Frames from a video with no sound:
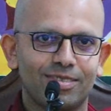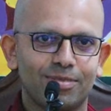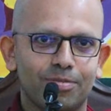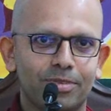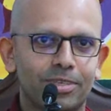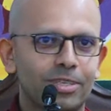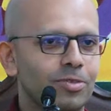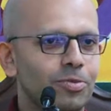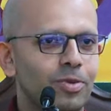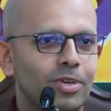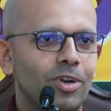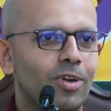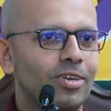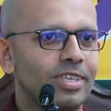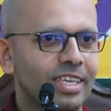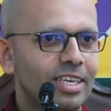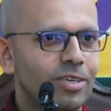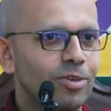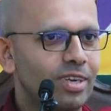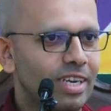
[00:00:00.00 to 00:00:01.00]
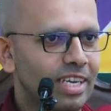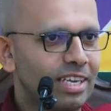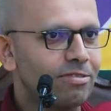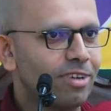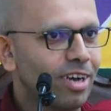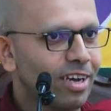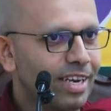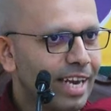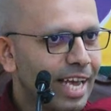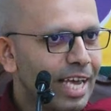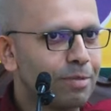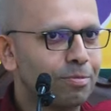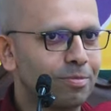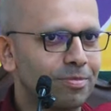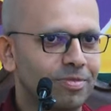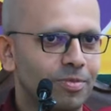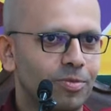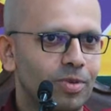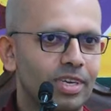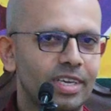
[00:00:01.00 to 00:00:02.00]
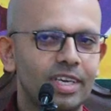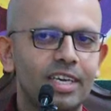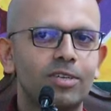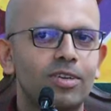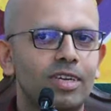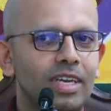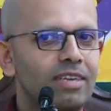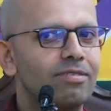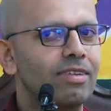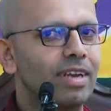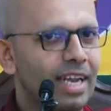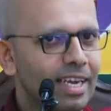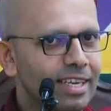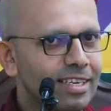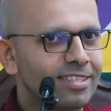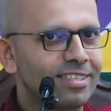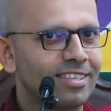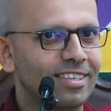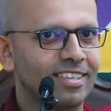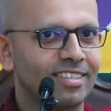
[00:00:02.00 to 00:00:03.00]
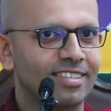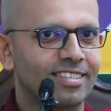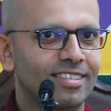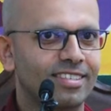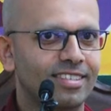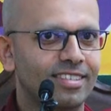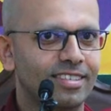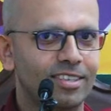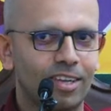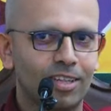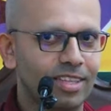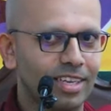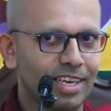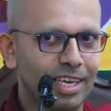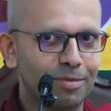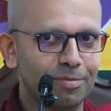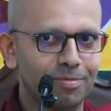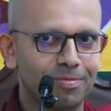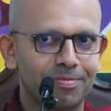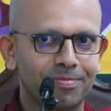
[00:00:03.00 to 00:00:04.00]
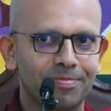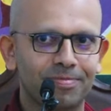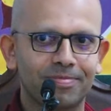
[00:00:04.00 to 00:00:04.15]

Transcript: Because we are not here to leave our name, we are here to leave a legacy, not the name.